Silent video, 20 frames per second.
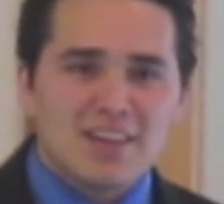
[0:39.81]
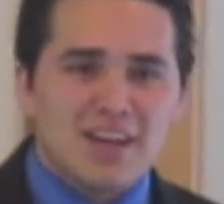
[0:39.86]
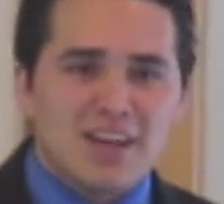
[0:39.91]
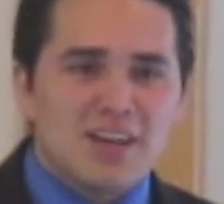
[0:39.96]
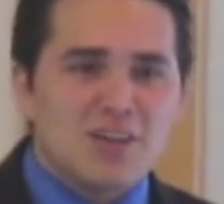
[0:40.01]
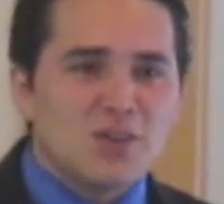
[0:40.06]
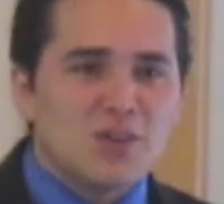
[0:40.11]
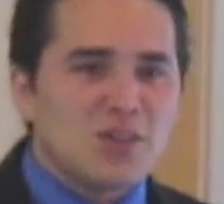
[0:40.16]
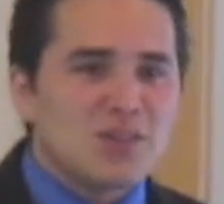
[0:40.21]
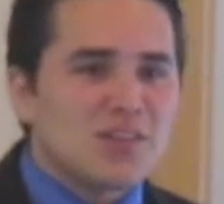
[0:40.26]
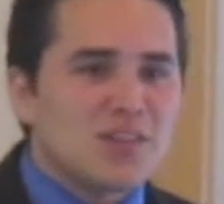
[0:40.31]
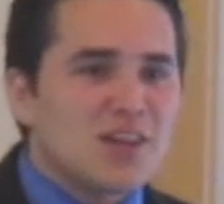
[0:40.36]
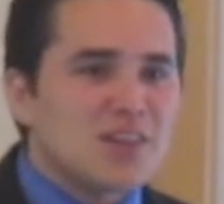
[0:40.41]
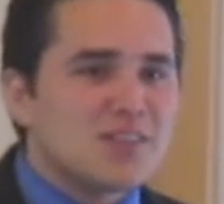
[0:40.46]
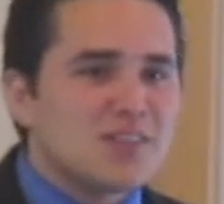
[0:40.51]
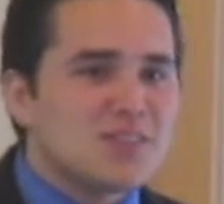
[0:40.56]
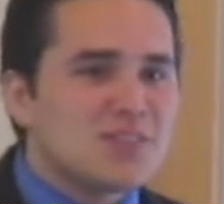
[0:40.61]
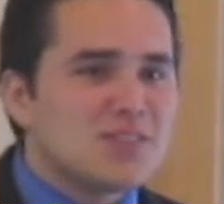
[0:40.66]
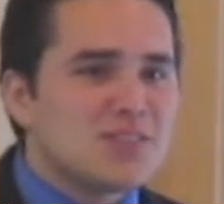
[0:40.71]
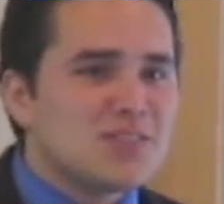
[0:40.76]
I know the
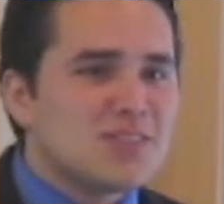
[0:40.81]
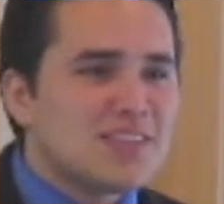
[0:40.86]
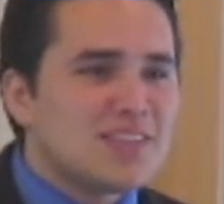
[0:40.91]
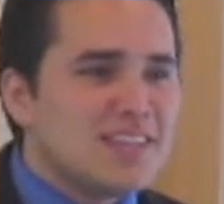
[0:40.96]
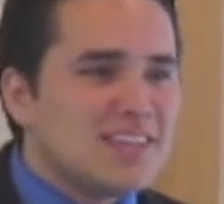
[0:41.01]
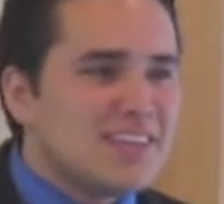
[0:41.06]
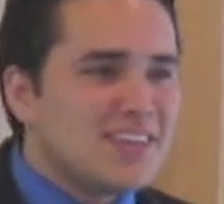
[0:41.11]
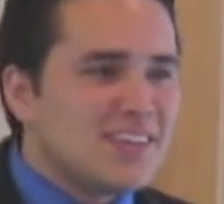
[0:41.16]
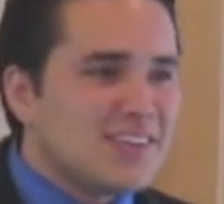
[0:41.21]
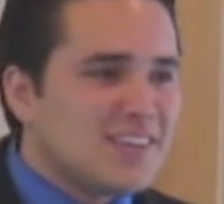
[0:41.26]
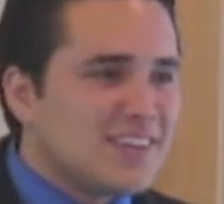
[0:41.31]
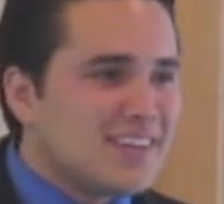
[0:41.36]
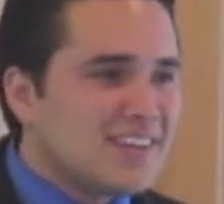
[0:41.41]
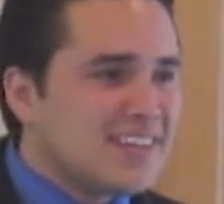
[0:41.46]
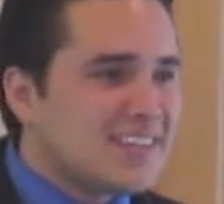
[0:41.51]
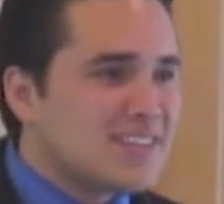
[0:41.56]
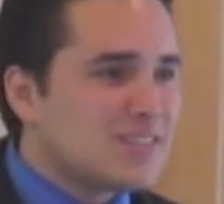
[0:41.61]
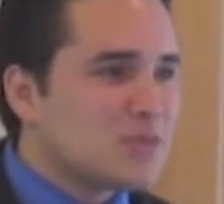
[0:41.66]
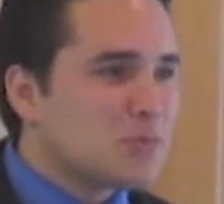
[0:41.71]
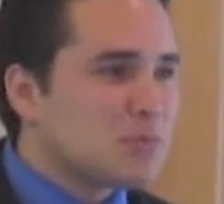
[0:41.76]
doctor's in here,
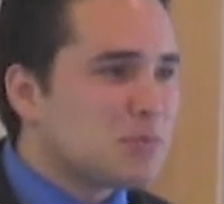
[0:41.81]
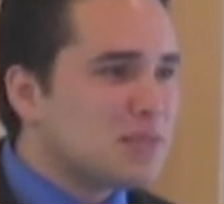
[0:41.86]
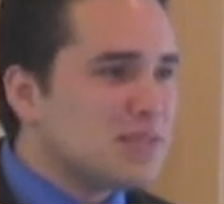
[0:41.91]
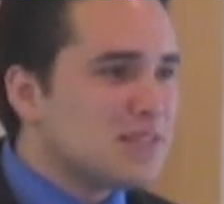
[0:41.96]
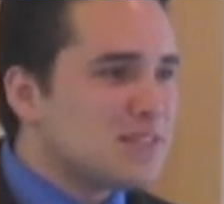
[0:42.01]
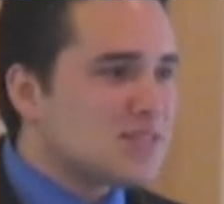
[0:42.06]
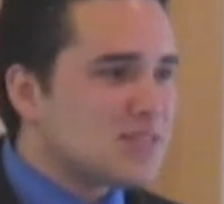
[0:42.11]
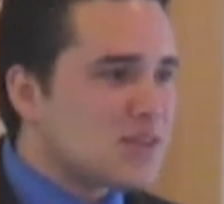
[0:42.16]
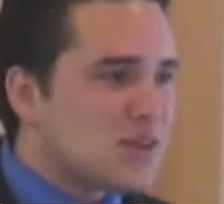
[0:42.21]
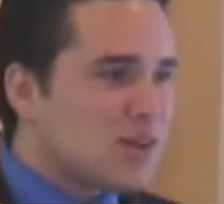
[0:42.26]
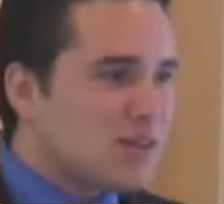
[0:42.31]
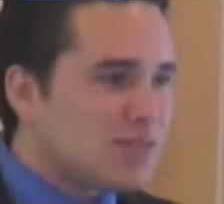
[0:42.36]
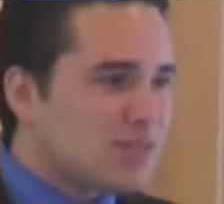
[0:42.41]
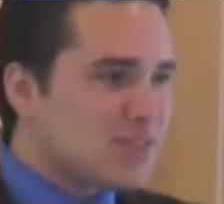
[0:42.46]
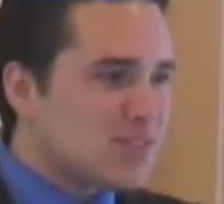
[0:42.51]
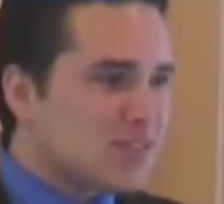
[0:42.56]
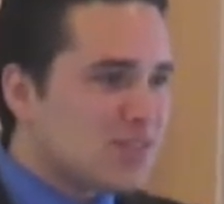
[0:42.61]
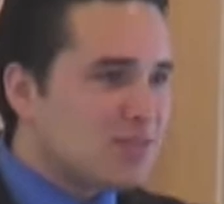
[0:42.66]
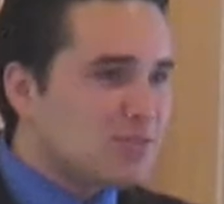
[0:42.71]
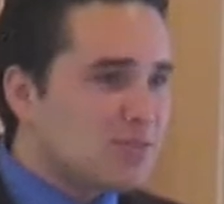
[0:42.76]
so please turn off your
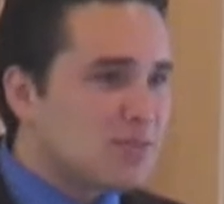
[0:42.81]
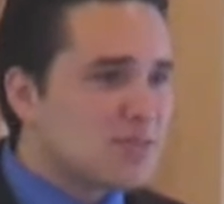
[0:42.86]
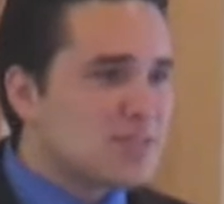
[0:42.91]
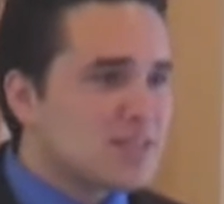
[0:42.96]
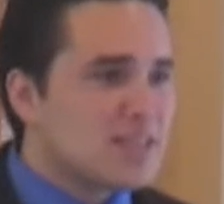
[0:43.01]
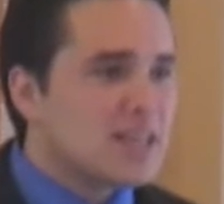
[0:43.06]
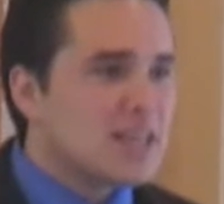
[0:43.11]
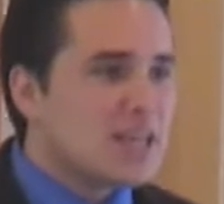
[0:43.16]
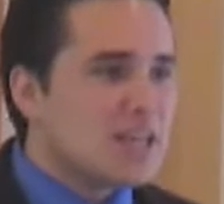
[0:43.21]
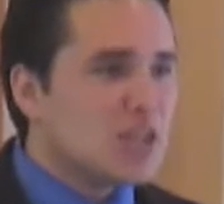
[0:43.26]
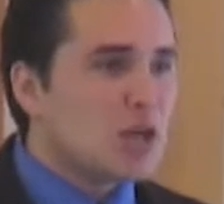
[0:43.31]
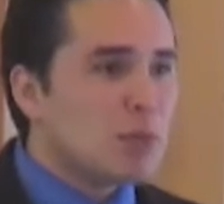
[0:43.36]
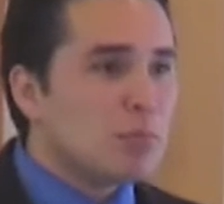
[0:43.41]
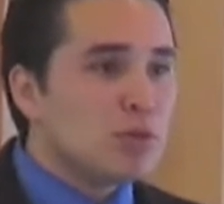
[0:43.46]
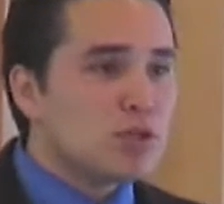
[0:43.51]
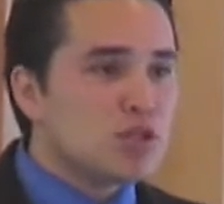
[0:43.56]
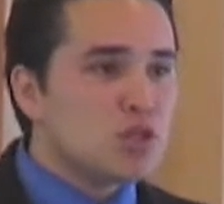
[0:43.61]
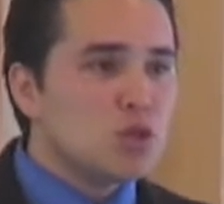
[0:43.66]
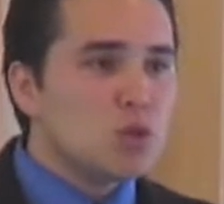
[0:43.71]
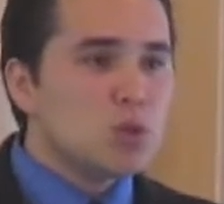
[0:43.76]
cell phones.
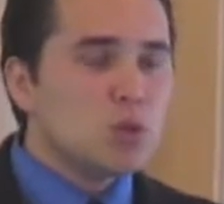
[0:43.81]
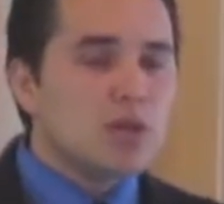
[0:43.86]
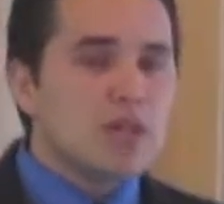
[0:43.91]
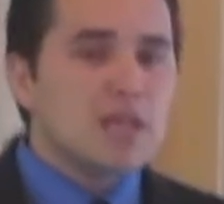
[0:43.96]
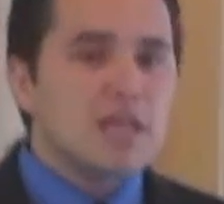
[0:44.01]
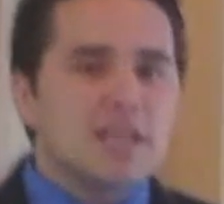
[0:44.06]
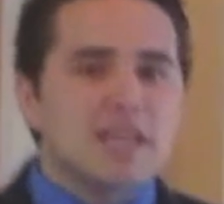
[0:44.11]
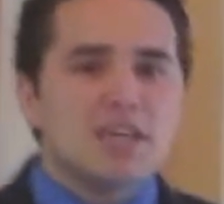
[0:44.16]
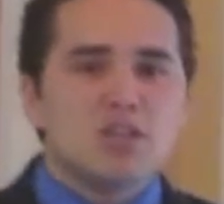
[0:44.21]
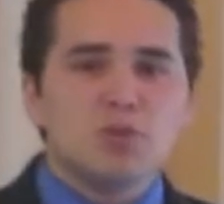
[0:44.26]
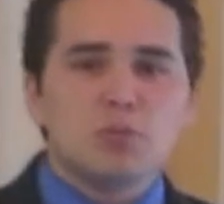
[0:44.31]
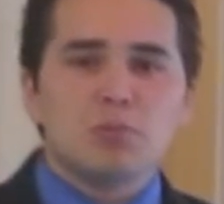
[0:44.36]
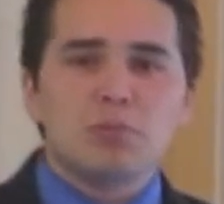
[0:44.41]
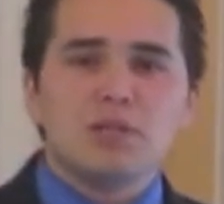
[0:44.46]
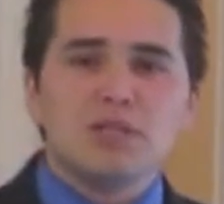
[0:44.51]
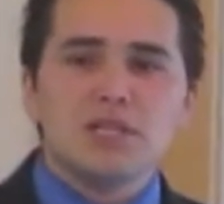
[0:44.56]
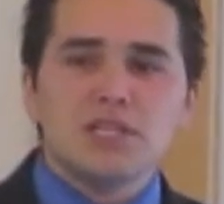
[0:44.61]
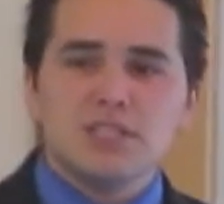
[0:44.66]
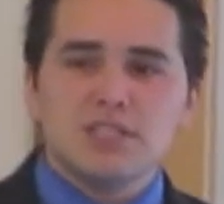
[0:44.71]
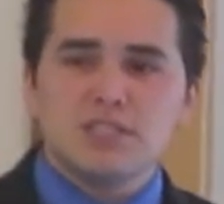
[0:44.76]
Number two, can you
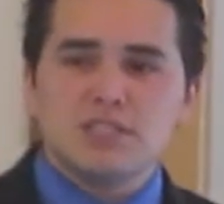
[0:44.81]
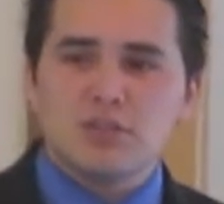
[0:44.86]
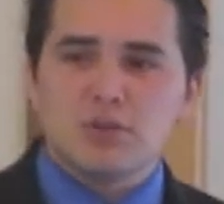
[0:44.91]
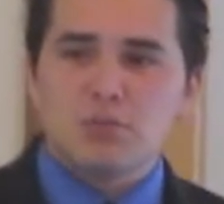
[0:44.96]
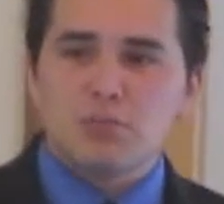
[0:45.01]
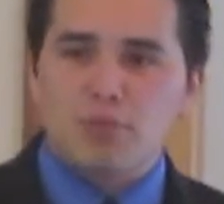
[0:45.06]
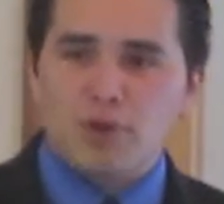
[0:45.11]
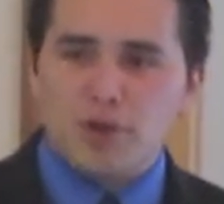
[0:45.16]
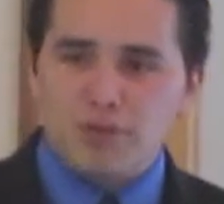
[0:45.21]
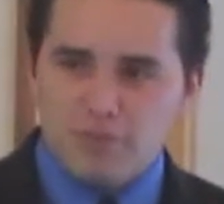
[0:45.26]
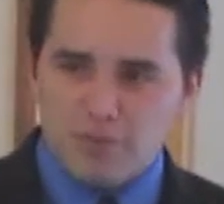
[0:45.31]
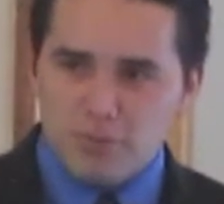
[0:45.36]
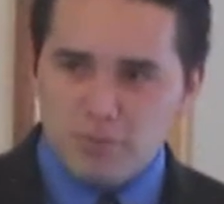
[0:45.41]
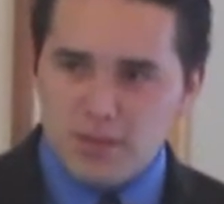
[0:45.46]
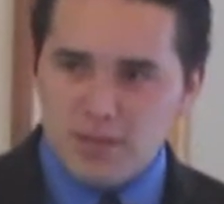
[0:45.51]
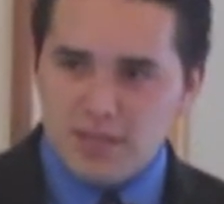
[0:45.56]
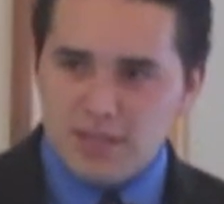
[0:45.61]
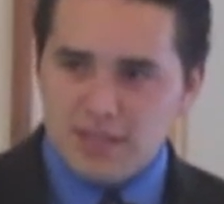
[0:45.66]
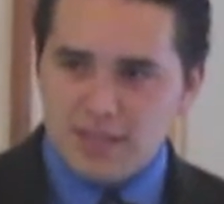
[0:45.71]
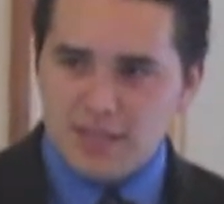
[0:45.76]
please pray for
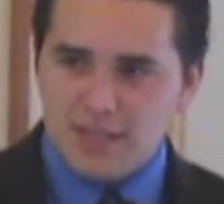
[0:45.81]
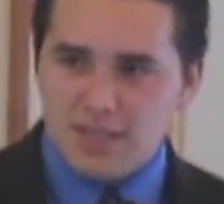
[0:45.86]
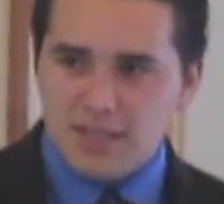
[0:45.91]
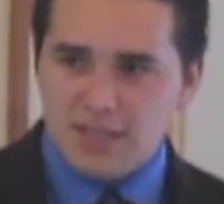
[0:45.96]
me?